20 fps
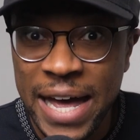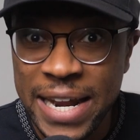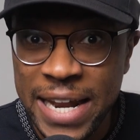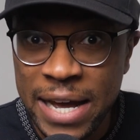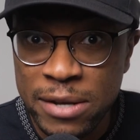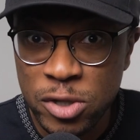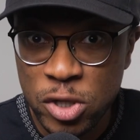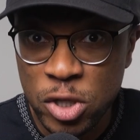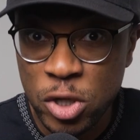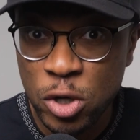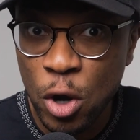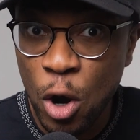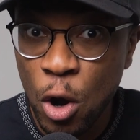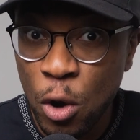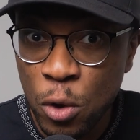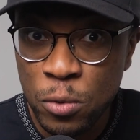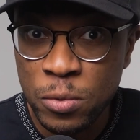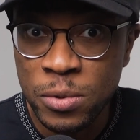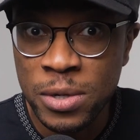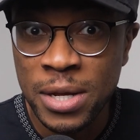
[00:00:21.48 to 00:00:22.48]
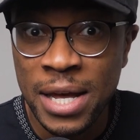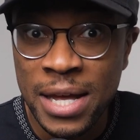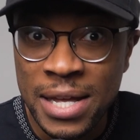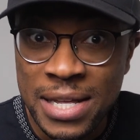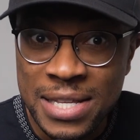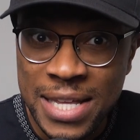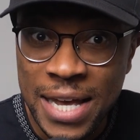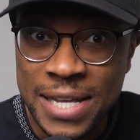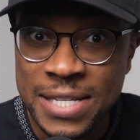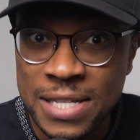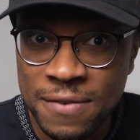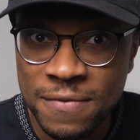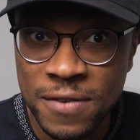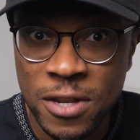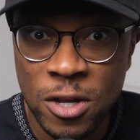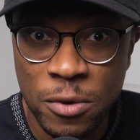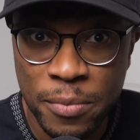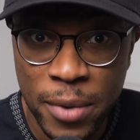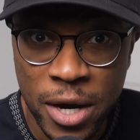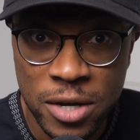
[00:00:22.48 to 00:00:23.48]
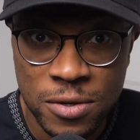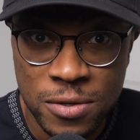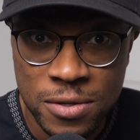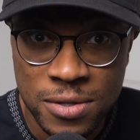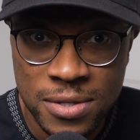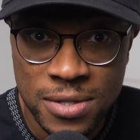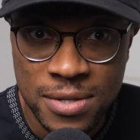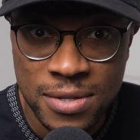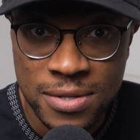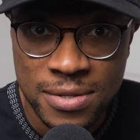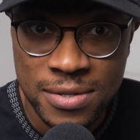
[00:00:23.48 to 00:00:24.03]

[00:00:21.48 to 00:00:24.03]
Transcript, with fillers: announce their own text-to-video models.